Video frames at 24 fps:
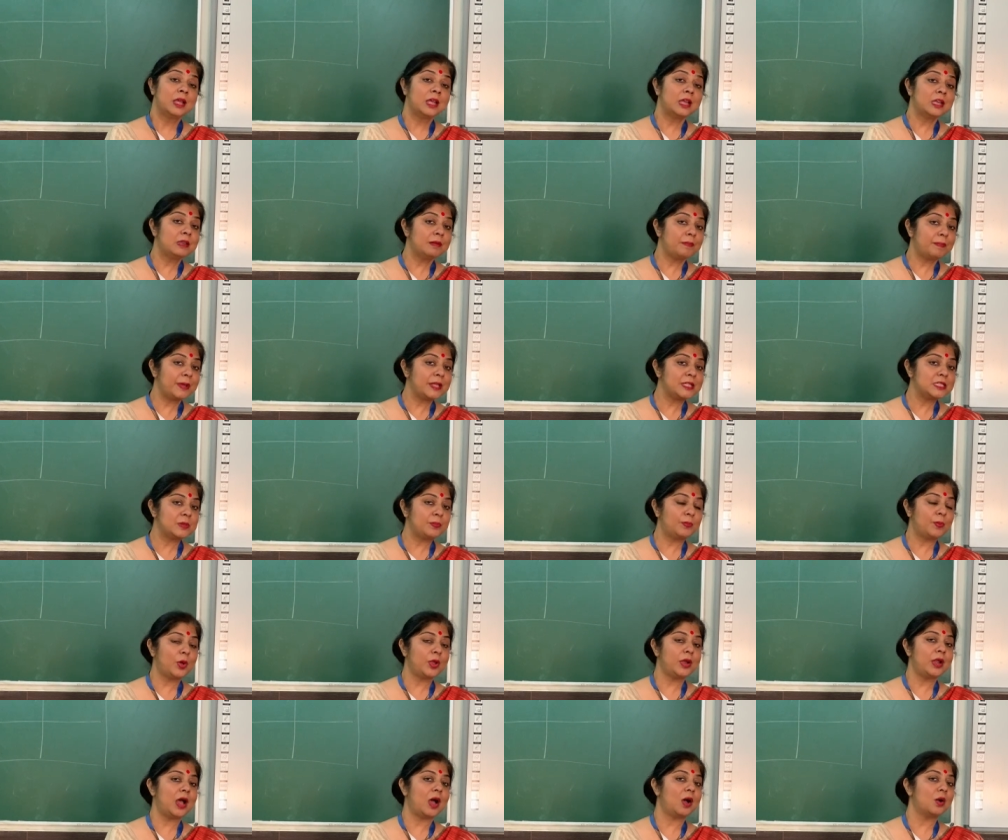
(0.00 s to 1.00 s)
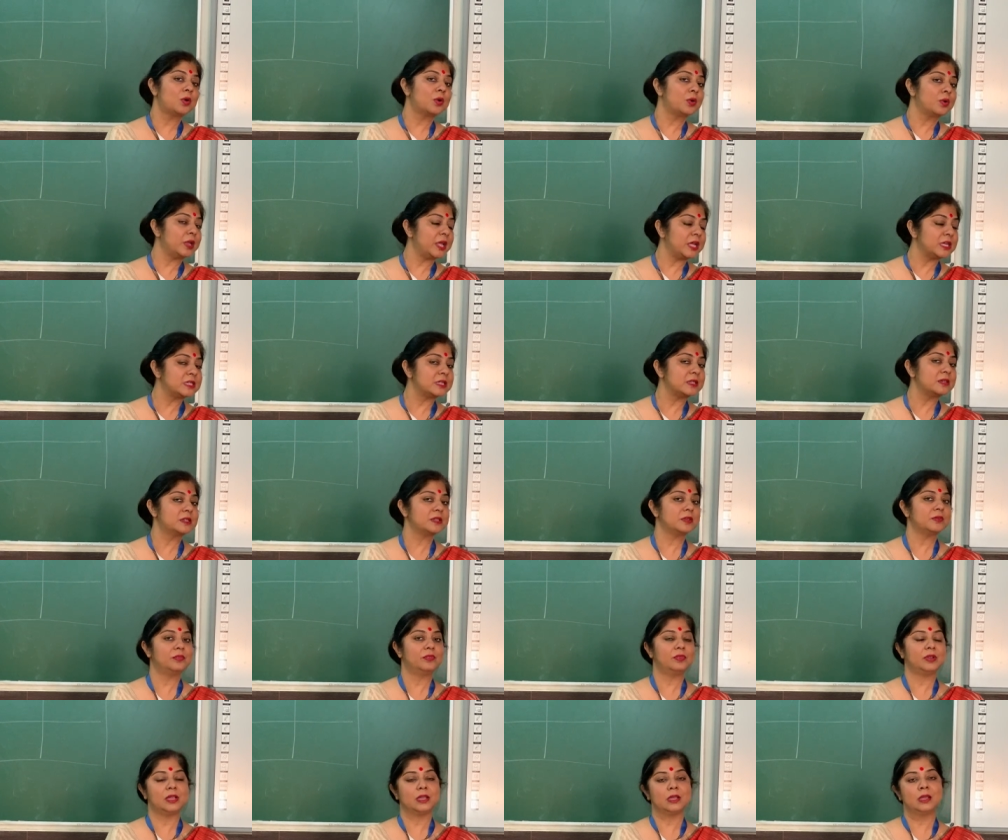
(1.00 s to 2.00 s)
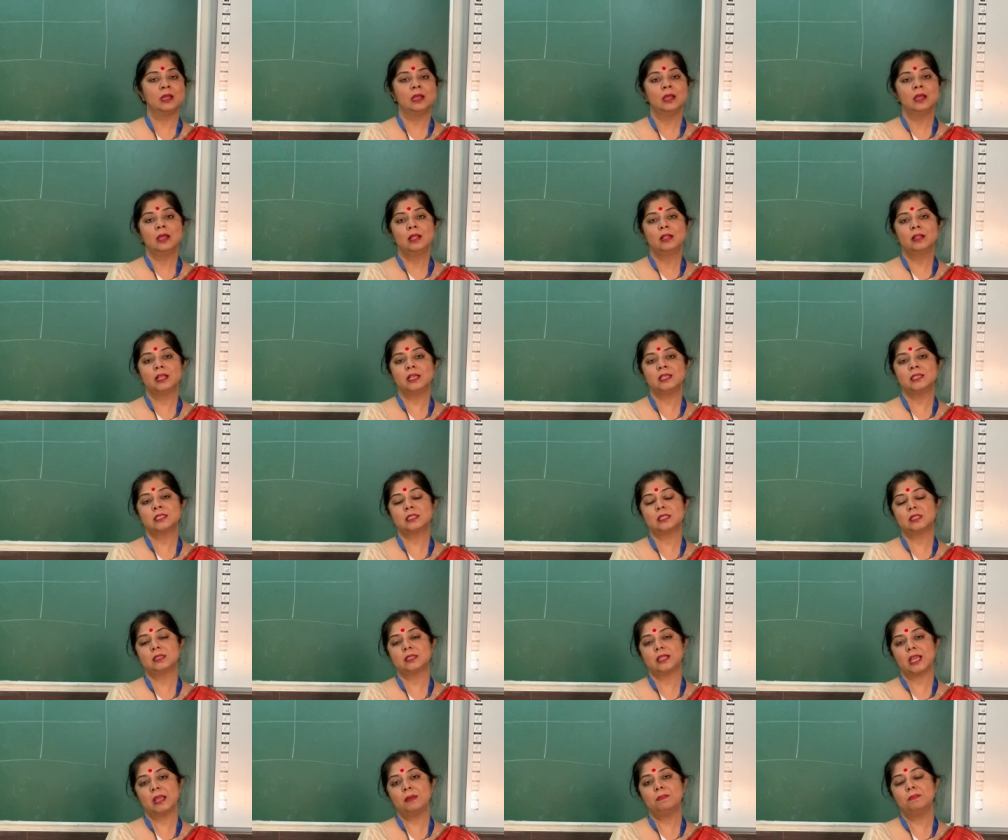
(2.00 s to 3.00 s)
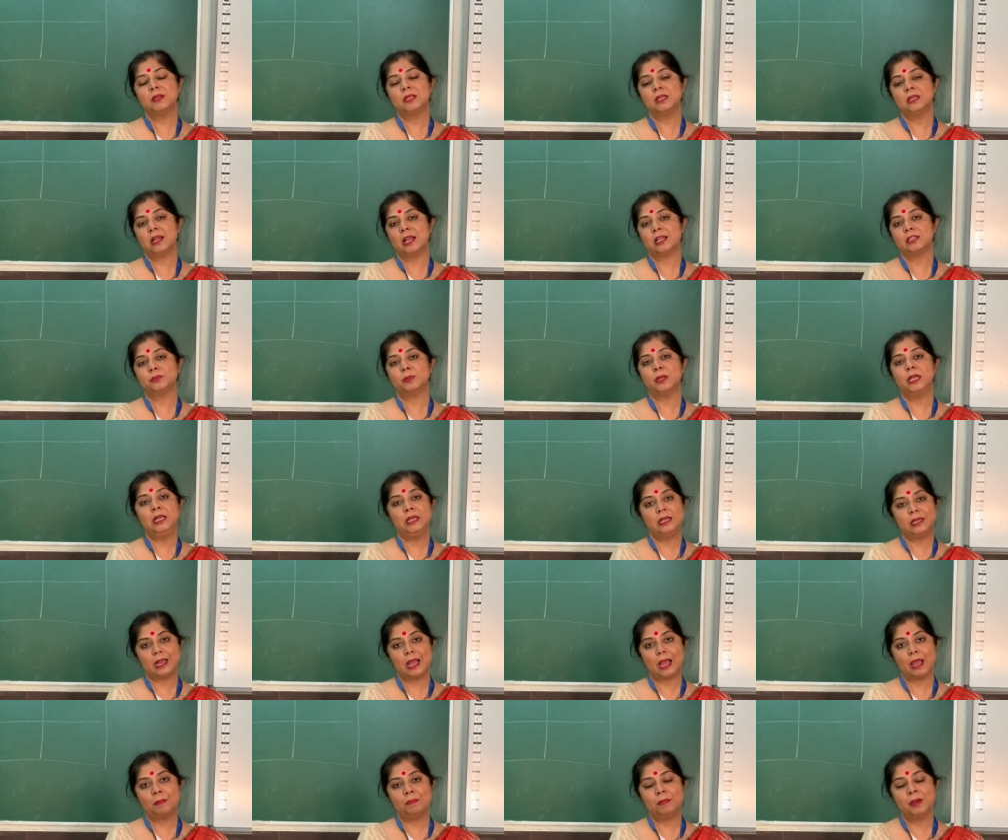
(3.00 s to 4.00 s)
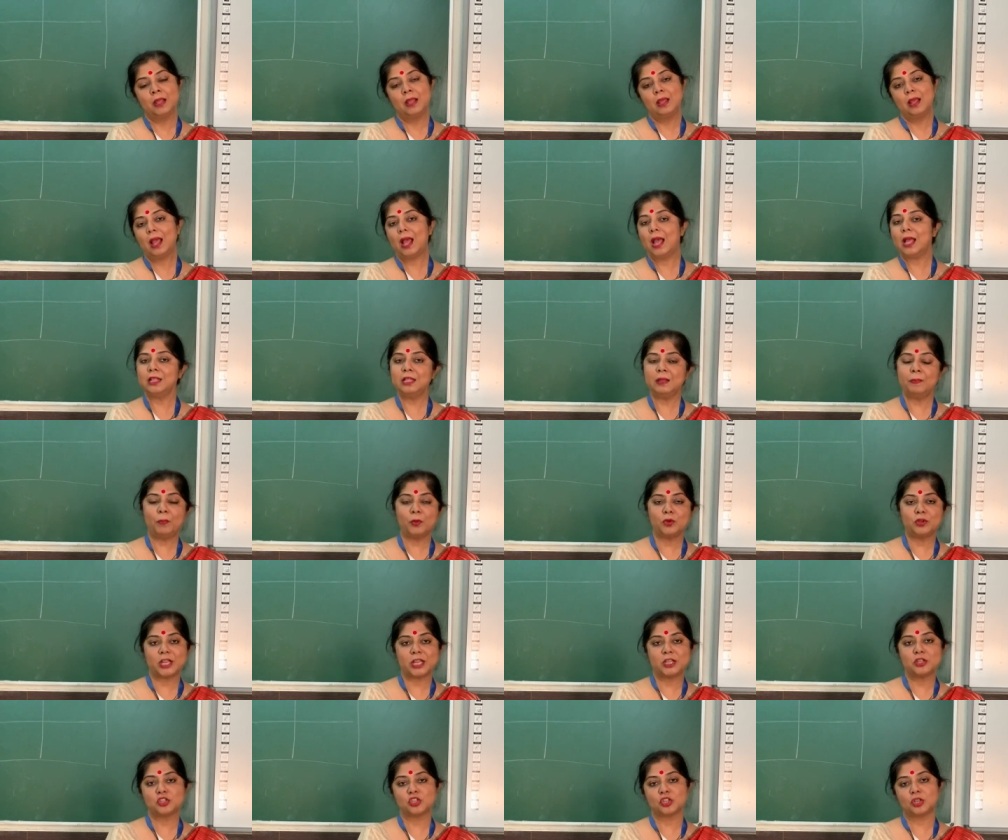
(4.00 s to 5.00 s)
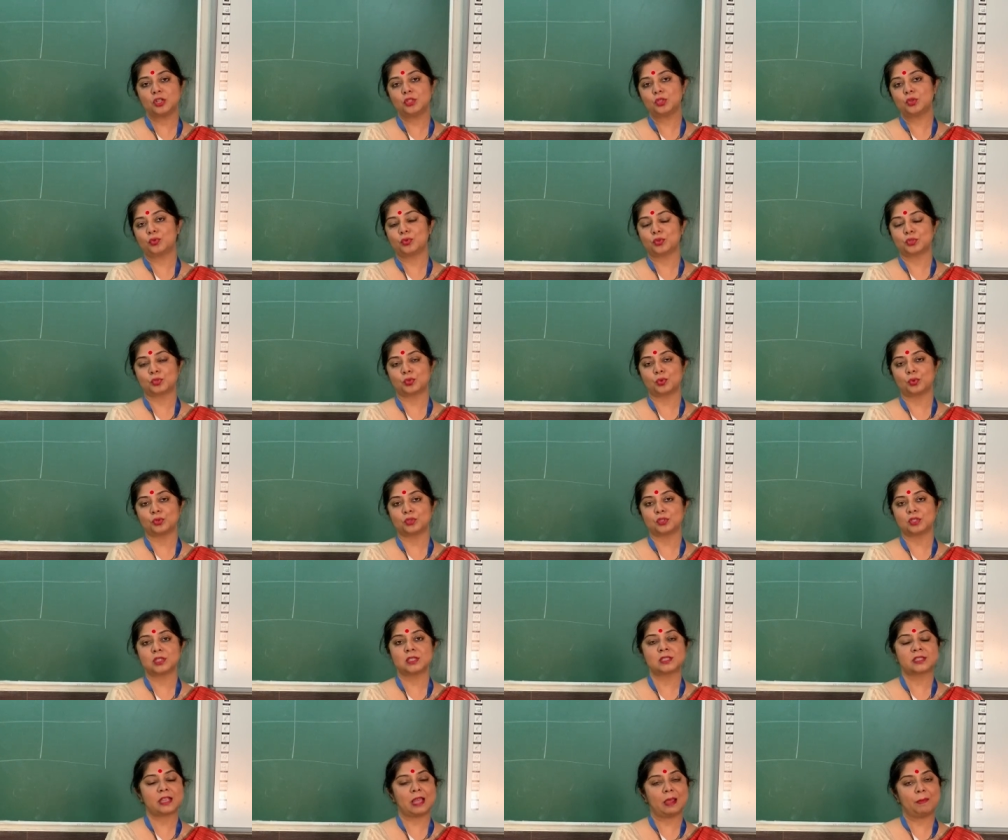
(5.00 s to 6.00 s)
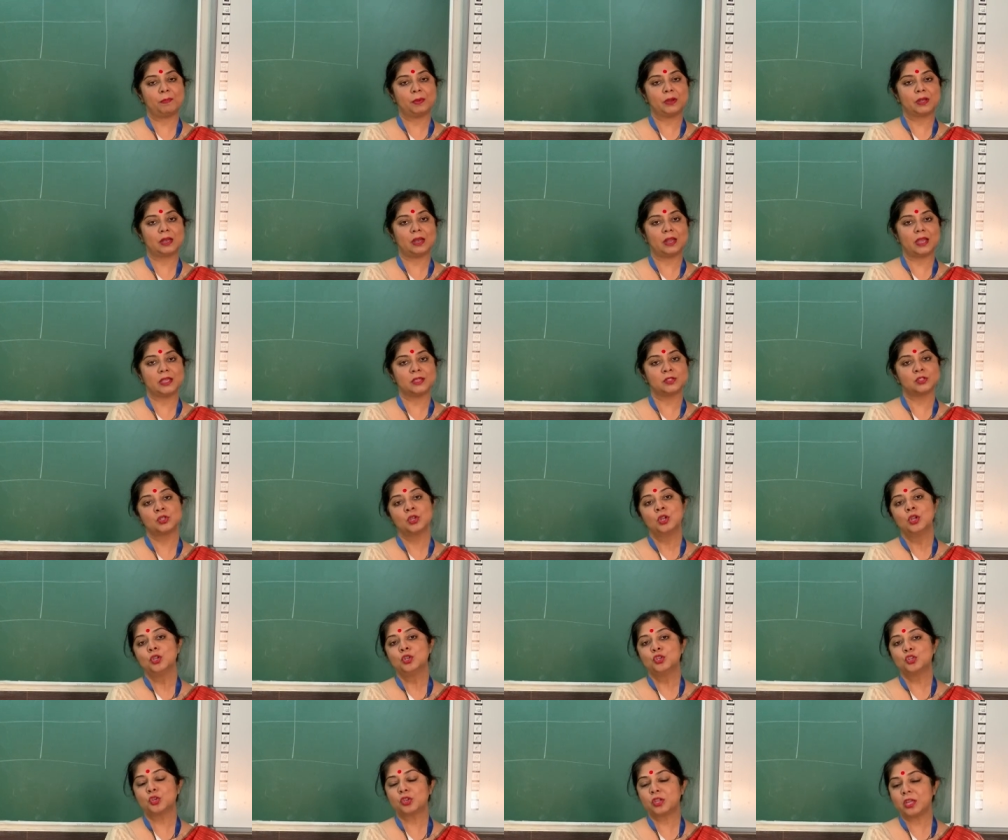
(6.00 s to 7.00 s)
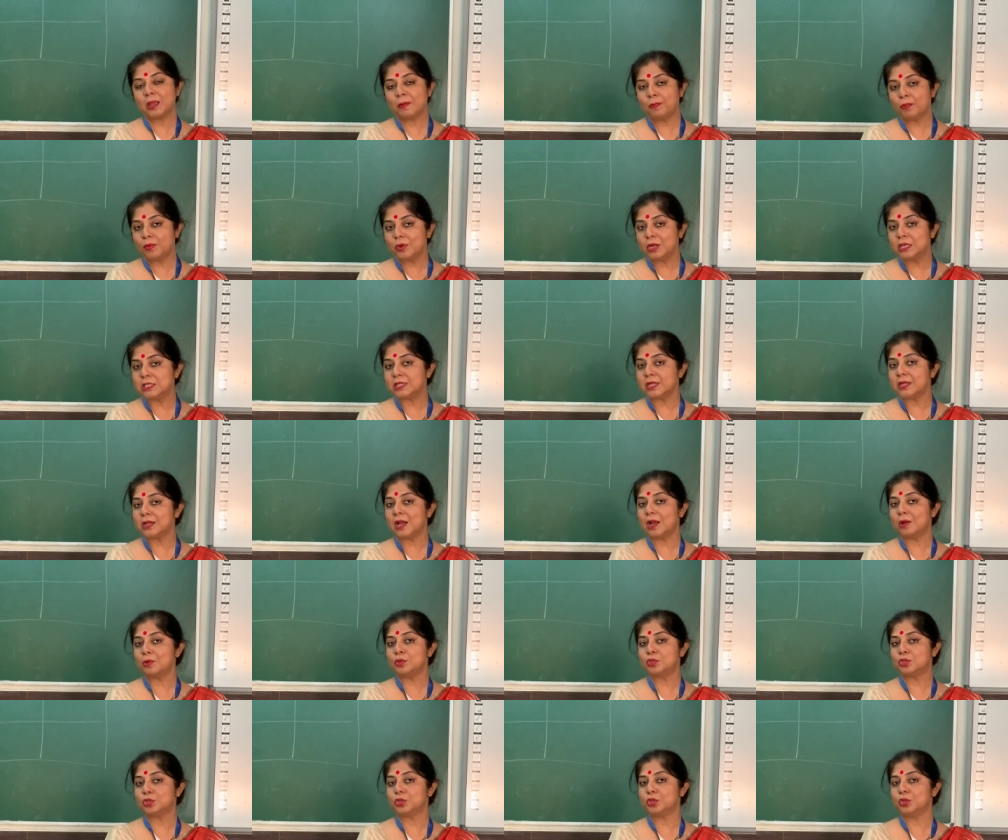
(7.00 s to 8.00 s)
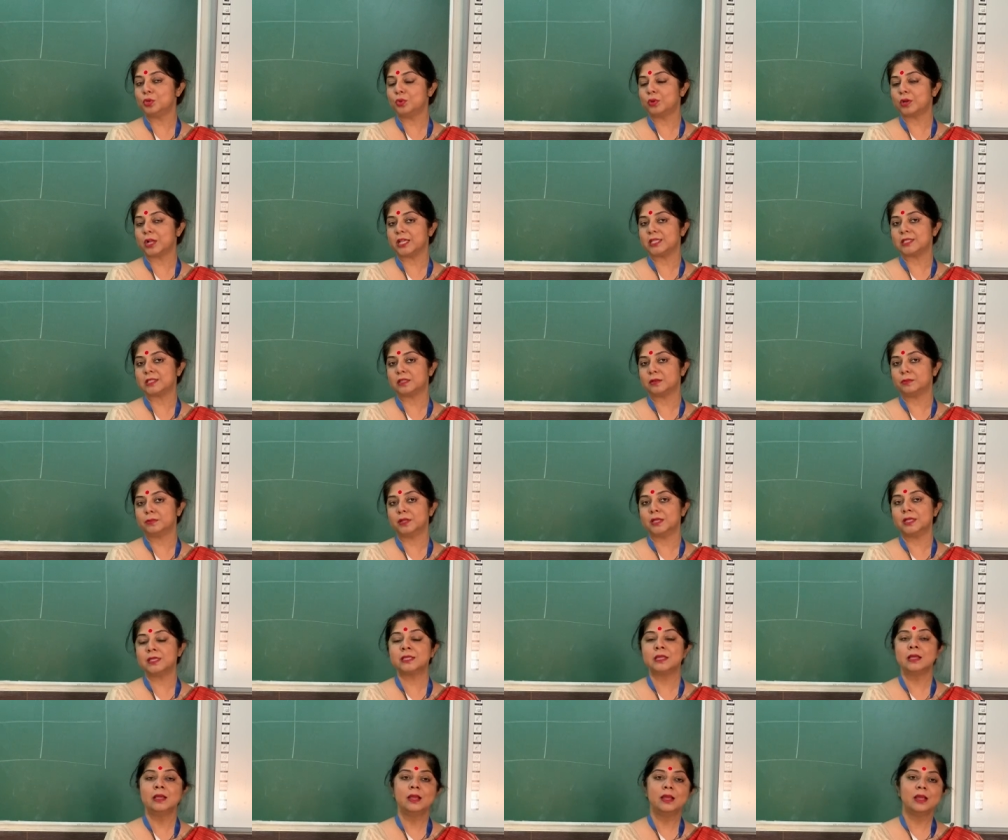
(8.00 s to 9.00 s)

it depends upon how creatively this segment has been tapped and the potential and the resources capitalized to keep reaching out to new customers